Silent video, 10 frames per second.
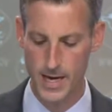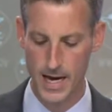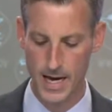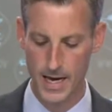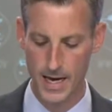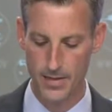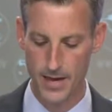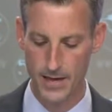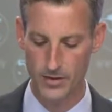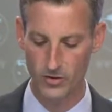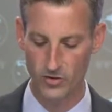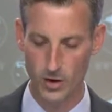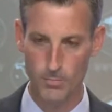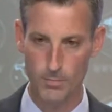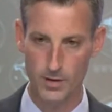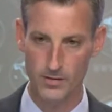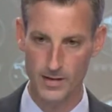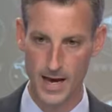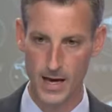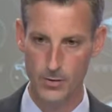and that the ship is
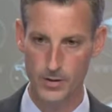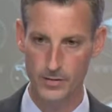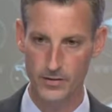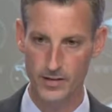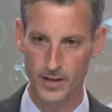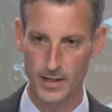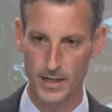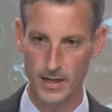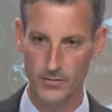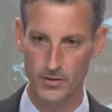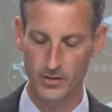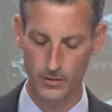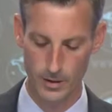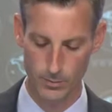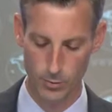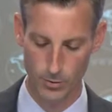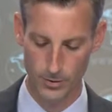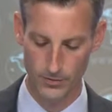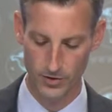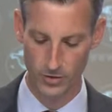now in the vicinity of the Syrian
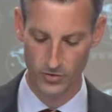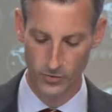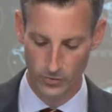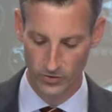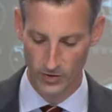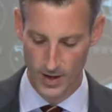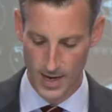port of Tartus.